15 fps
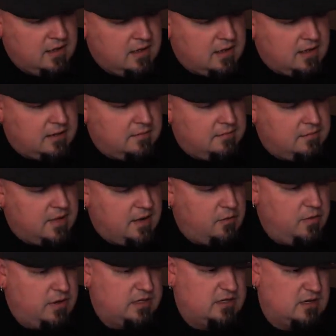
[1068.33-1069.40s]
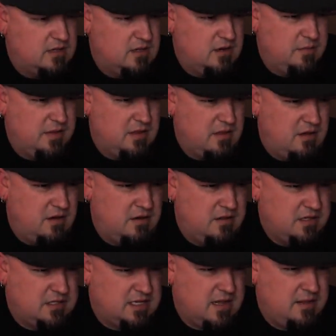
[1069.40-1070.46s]
I wicked it a little bit longer
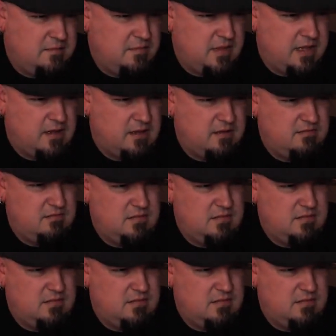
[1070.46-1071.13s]
this time, like